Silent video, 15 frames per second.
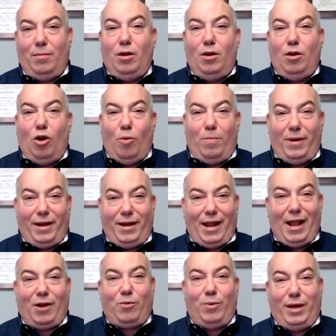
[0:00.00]
opening
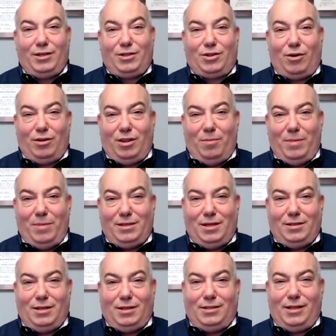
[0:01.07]
equity to start the
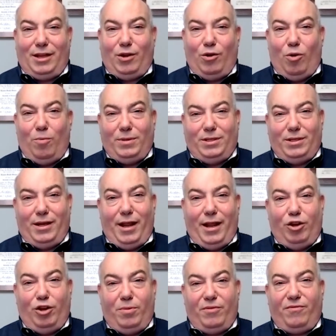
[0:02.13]
business, let's say you open today and
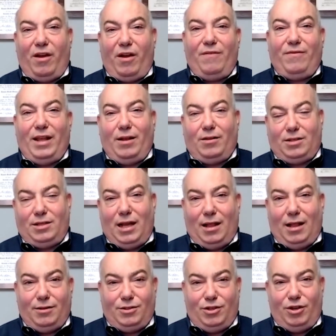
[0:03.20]
you put
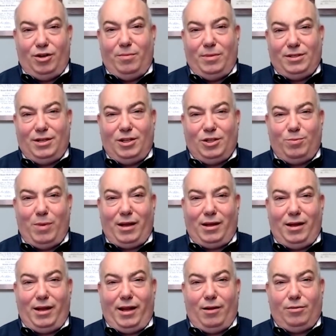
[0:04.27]
$5,000 in your business bank
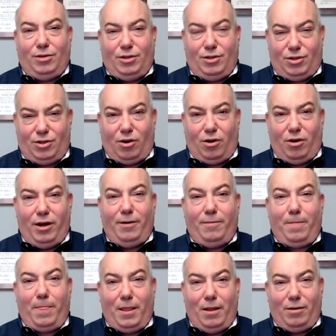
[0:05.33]
account to start it,
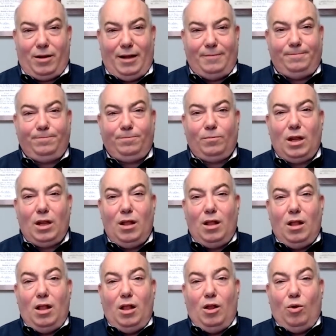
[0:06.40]
okay?
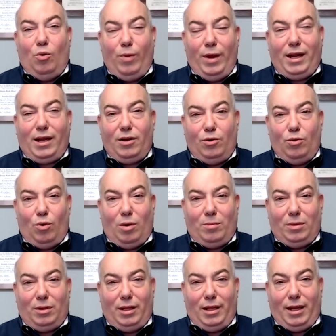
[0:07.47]

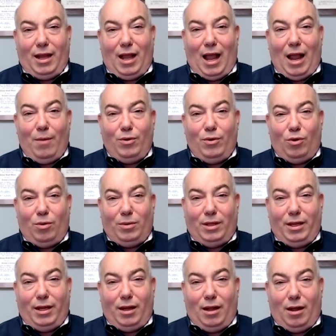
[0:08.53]
I would
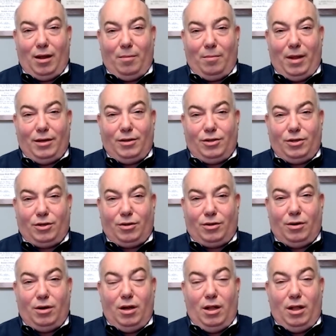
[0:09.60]
normally
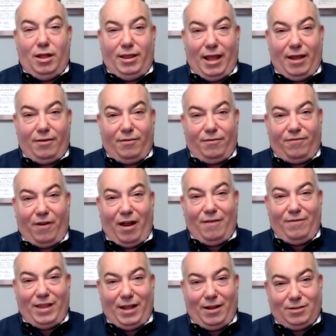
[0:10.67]
enter that
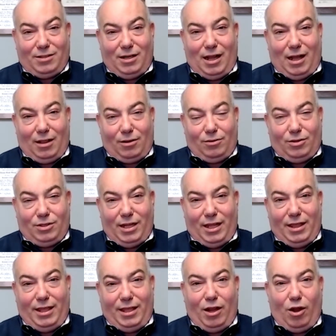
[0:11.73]
$5,000 in
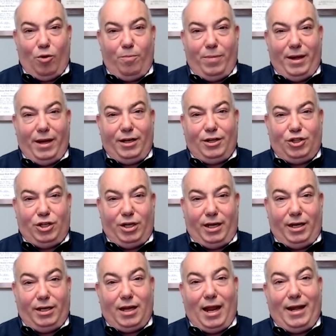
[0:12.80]
the opening
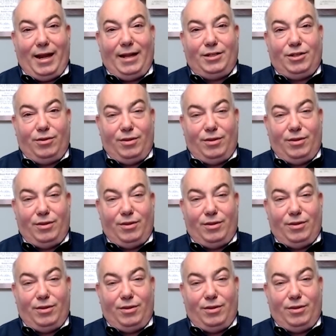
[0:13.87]
sheet and enter